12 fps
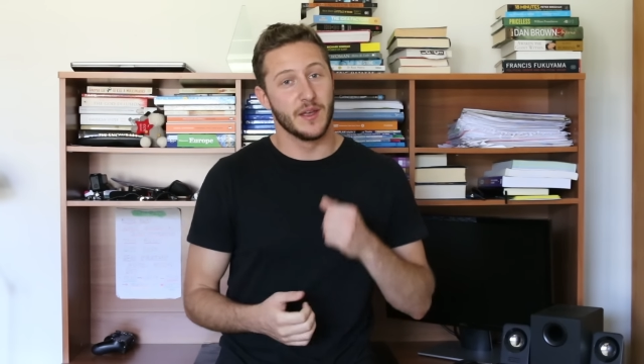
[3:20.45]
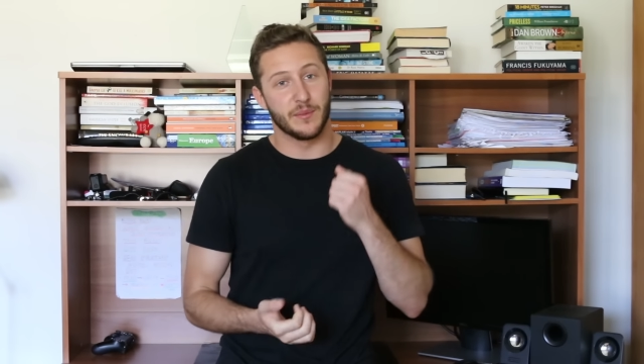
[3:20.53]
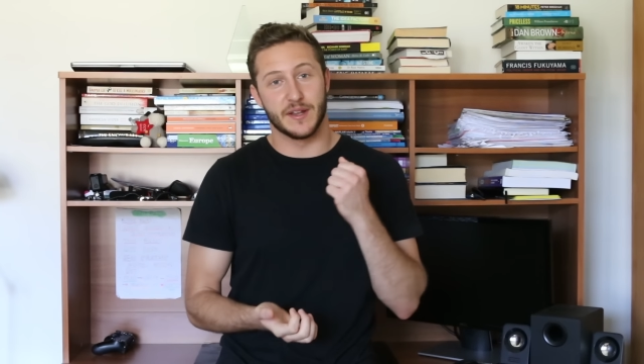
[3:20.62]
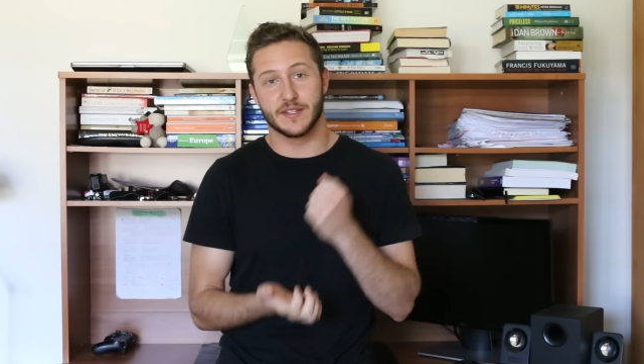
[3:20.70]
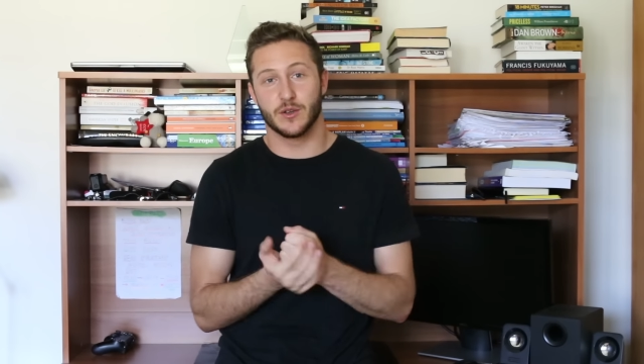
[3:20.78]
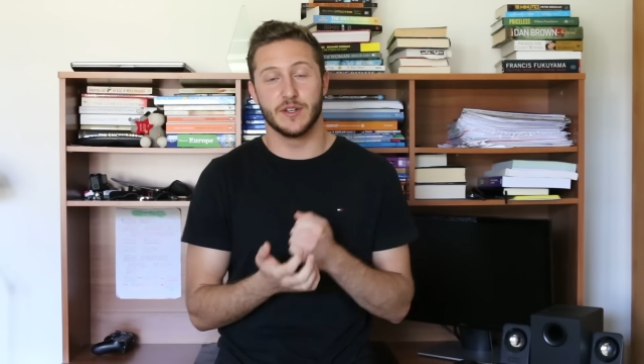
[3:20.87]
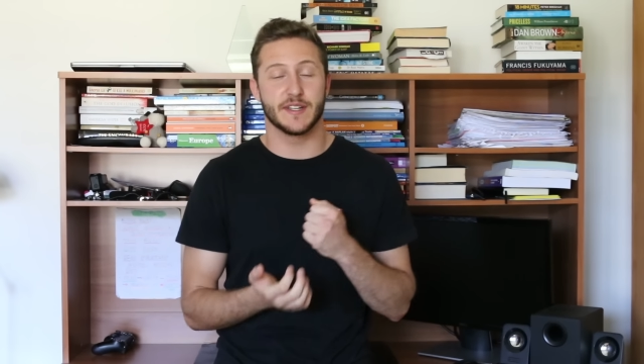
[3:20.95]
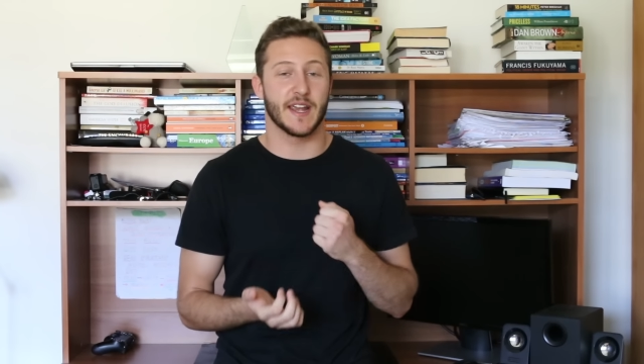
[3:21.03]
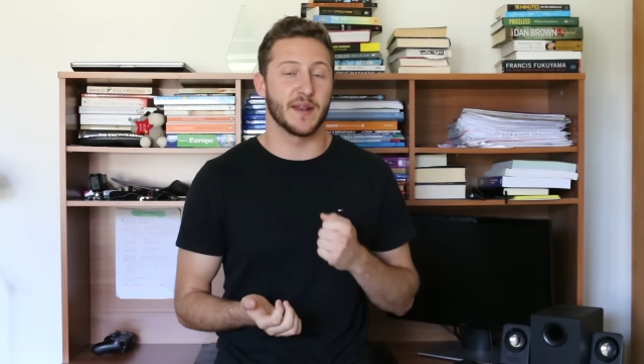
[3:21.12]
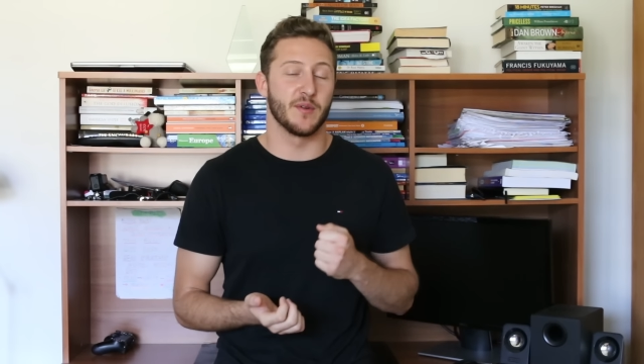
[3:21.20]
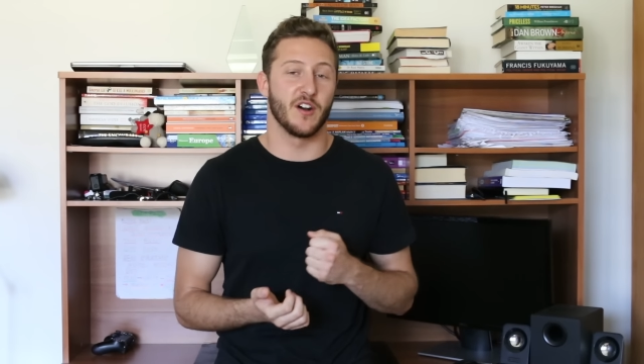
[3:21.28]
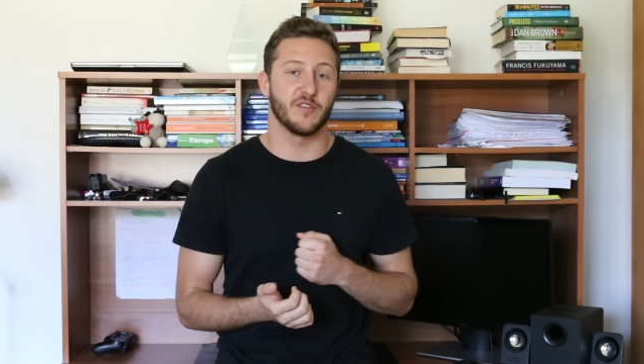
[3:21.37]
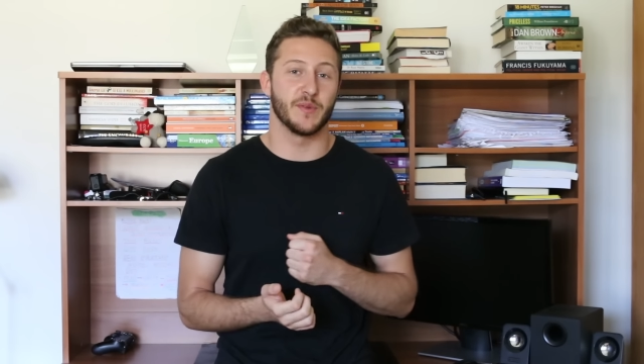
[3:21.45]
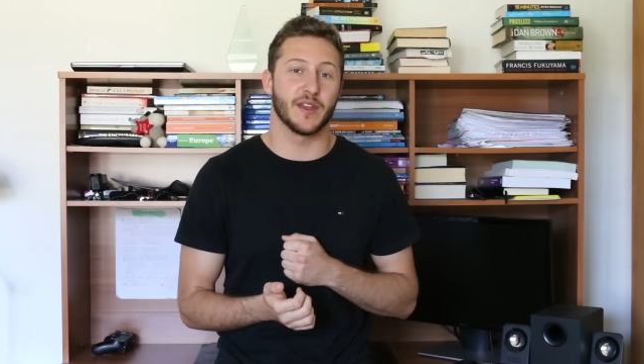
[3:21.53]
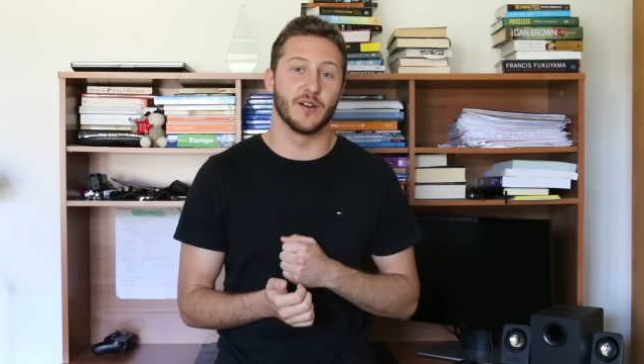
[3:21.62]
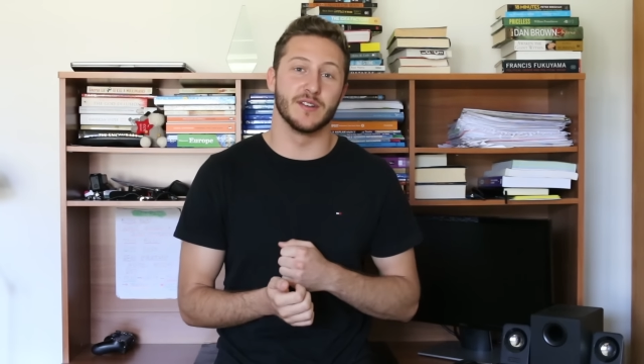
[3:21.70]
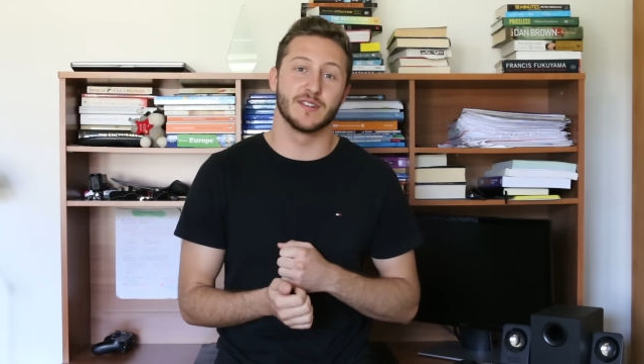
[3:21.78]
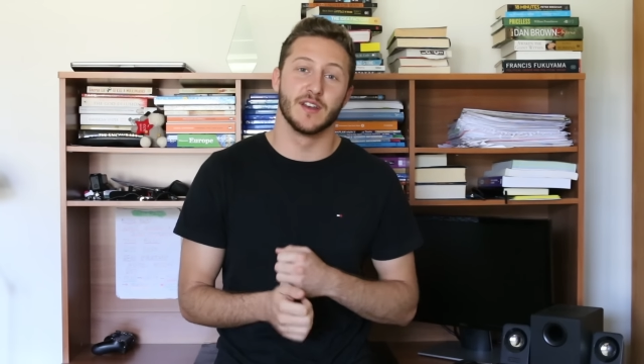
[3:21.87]
but it's good to get them off
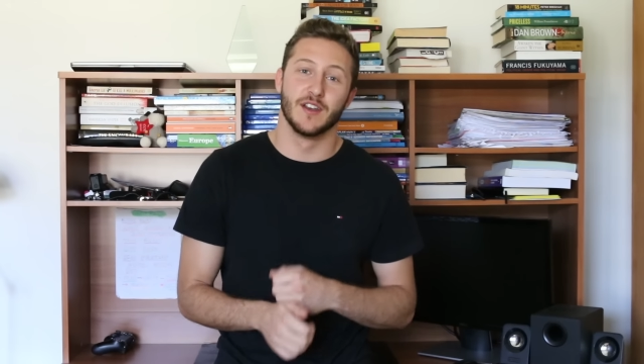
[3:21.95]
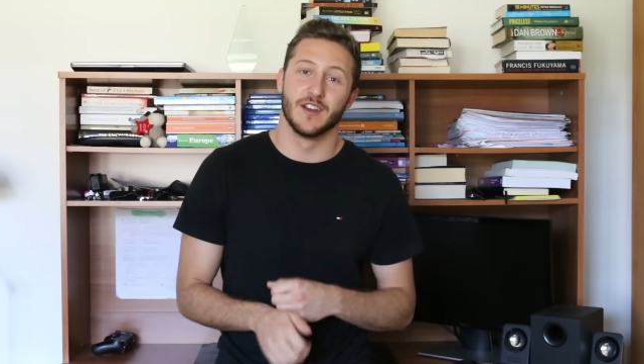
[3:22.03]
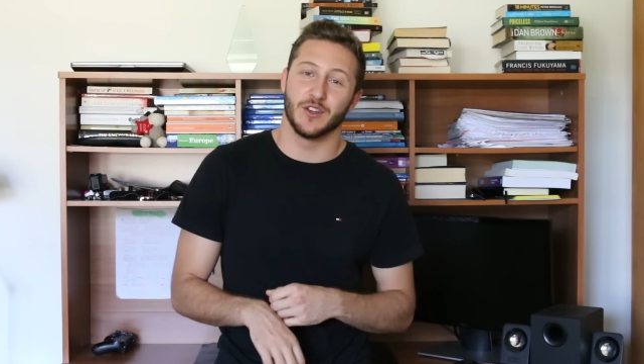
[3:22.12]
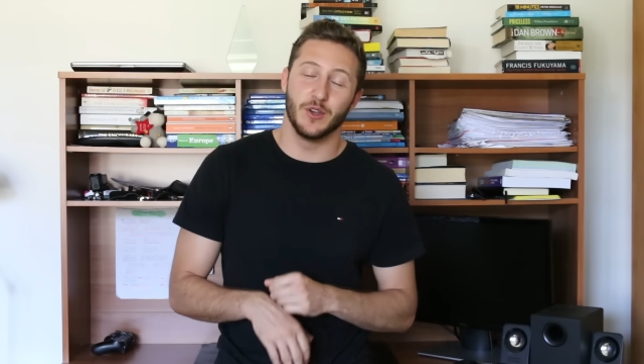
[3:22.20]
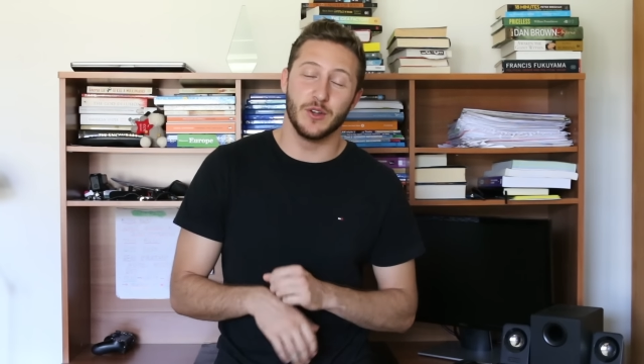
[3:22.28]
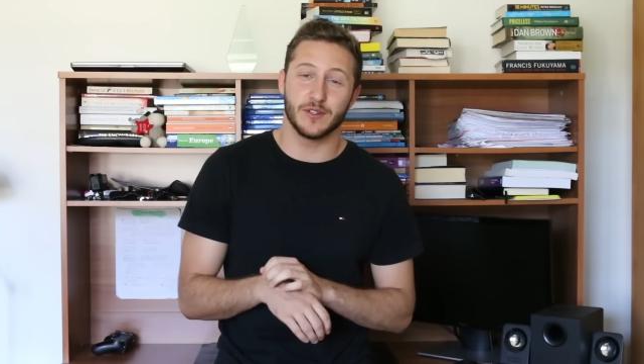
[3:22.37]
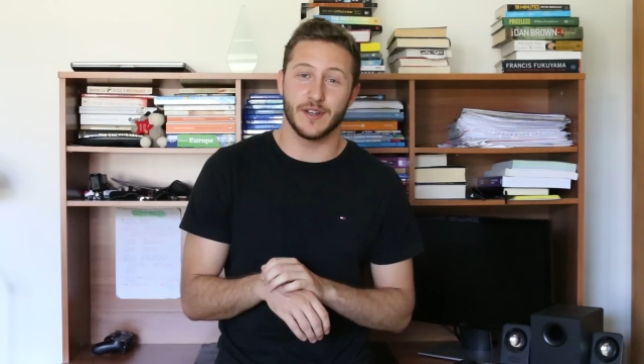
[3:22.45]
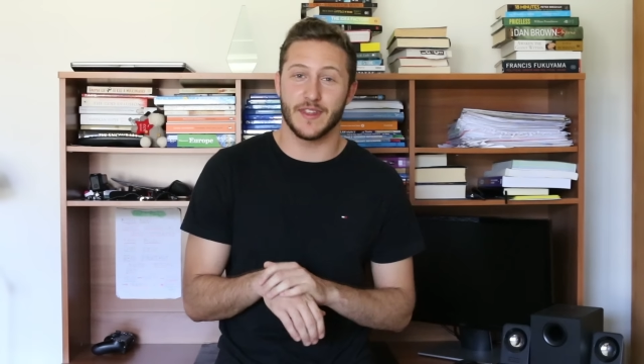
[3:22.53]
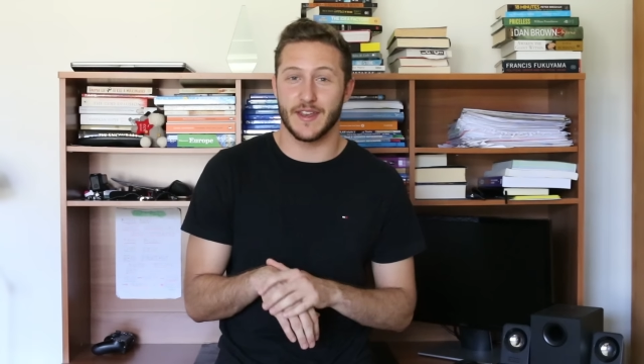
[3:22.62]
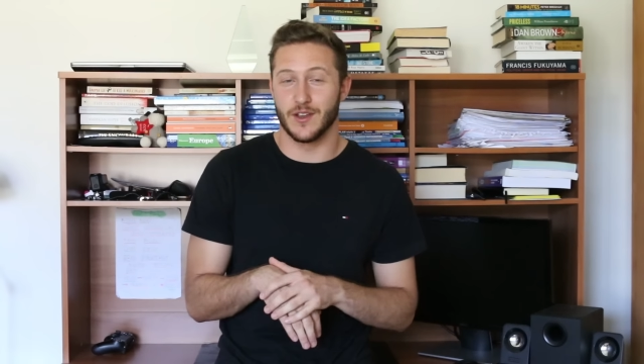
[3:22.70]
because usually they're